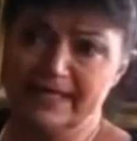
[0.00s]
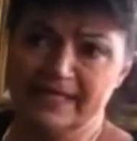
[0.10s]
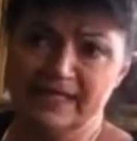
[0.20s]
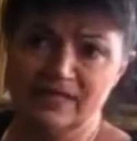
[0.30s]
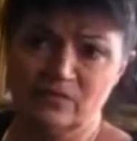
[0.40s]

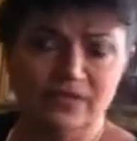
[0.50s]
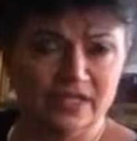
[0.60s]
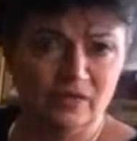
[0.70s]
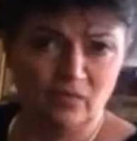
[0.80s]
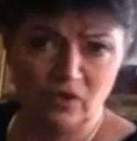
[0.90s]
but it
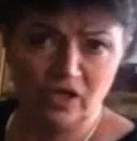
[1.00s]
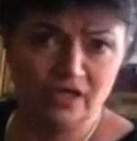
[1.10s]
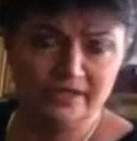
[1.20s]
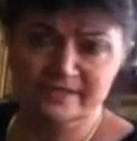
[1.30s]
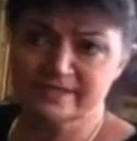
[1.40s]
really
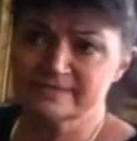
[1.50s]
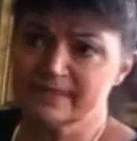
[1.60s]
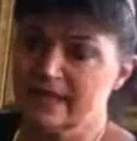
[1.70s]
works.